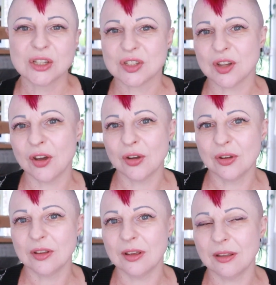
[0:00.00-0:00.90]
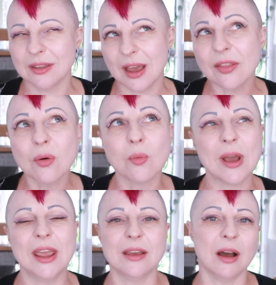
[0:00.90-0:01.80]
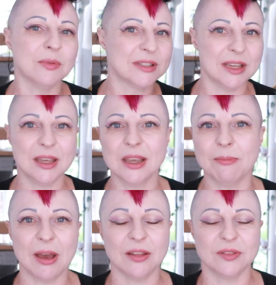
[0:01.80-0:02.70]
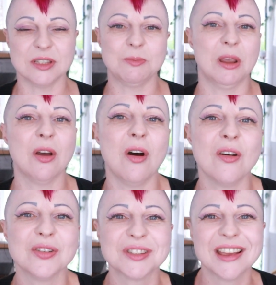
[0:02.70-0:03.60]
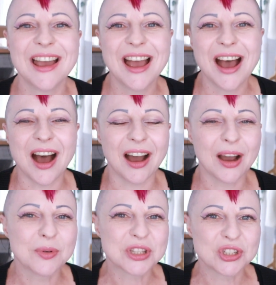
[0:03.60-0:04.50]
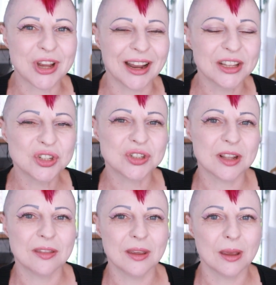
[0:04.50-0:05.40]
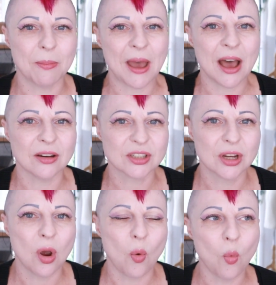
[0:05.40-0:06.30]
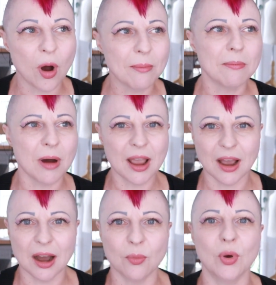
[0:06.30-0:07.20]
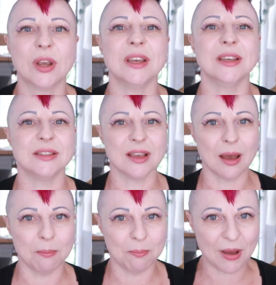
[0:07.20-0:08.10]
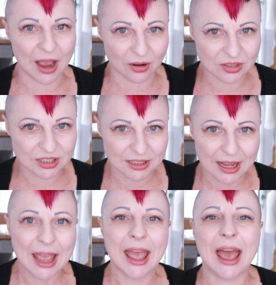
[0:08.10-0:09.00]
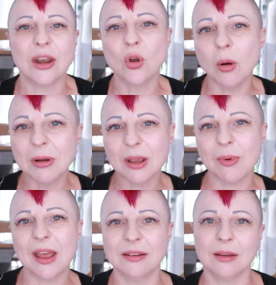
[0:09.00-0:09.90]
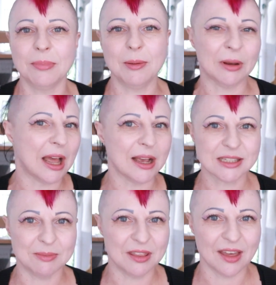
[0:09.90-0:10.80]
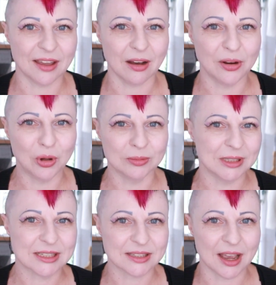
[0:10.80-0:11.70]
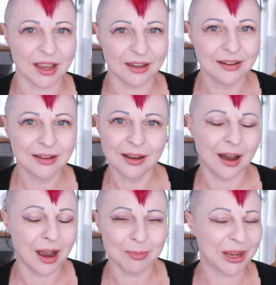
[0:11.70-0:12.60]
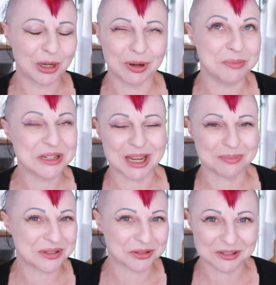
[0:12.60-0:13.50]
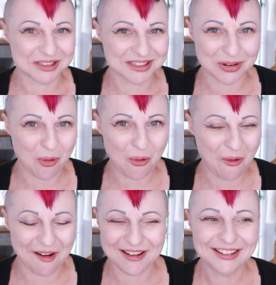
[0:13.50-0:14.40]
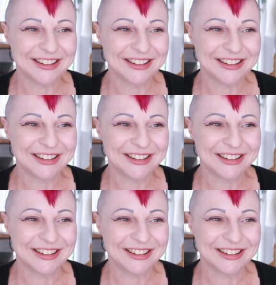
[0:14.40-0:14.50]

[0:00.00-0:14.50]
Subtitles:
So the other week I was thinking about this because I was challenged to think about what my artwork is about. And normally when people ask me that, I normally say, I make creepy tapestries, or,